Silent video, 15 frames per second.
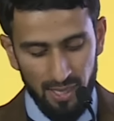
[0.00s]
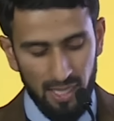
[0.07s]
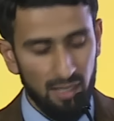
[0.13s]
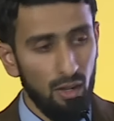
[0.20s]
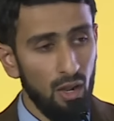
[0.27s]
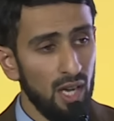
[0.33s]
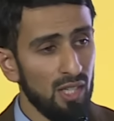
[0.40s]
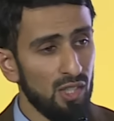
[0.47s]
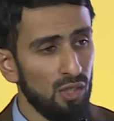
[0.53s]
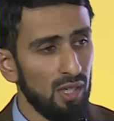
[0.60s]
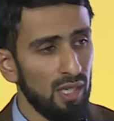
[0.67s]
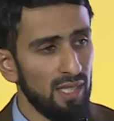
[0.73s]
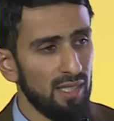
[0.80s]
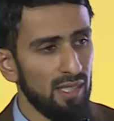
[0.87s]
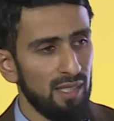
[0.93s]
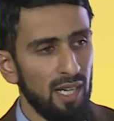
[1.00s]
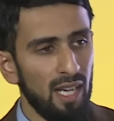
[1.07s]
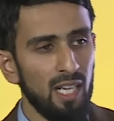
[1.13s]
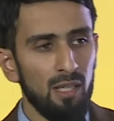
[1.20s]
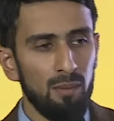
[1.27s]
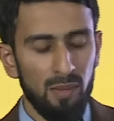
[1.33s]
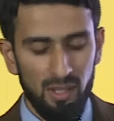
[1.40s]
that isolated
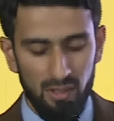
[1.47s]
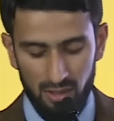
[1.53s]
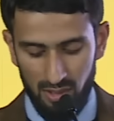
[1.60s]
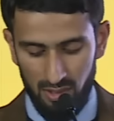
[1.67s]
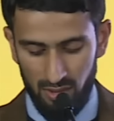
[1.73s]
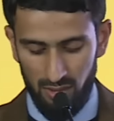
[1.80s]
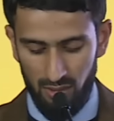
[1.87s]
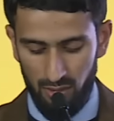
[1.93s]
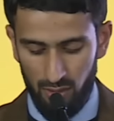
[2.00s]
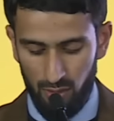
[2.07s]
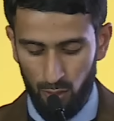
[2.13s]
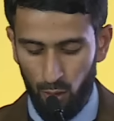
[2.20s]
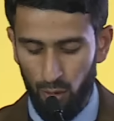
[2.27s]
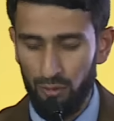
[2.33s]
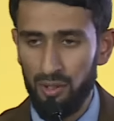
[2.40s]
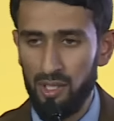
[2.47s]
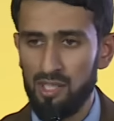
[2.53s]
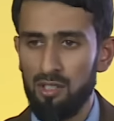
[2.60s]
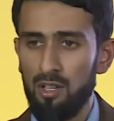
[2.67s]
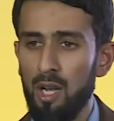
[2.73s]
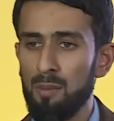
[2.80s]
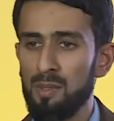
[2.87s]
elements of
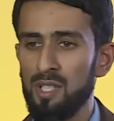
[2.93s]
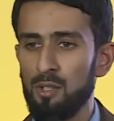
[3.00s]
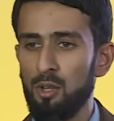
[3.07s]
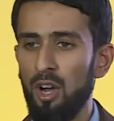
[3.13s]
Islam's